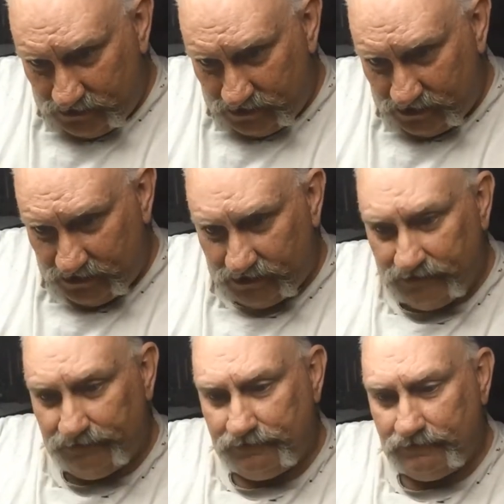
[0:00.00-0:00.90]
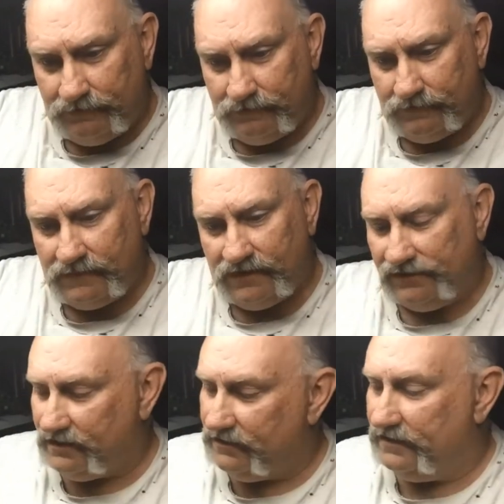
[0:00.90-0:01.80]
um,
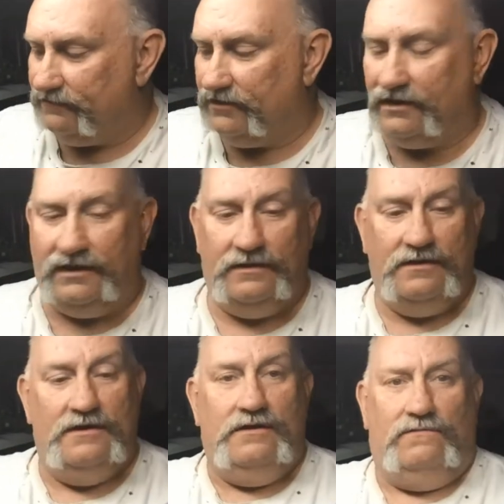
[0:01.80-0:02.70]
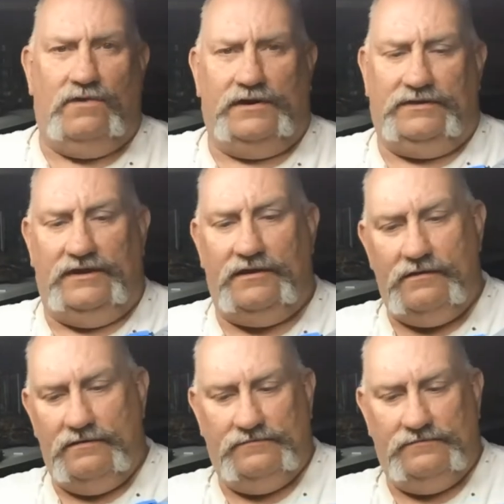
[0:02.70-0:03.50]
I think I got everything I wanted there